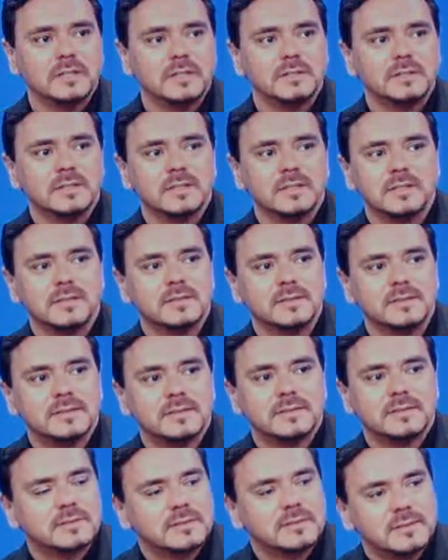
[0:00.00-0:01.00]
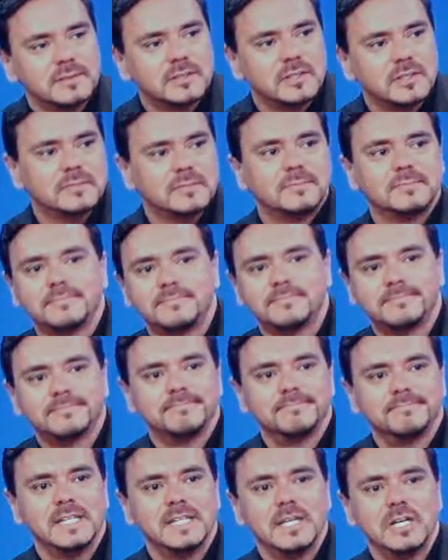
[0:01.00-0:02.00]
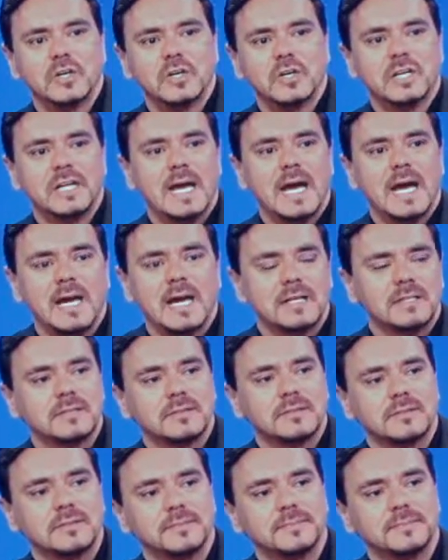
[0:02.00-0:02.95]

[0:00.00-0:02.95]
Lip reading: It's a inert gas.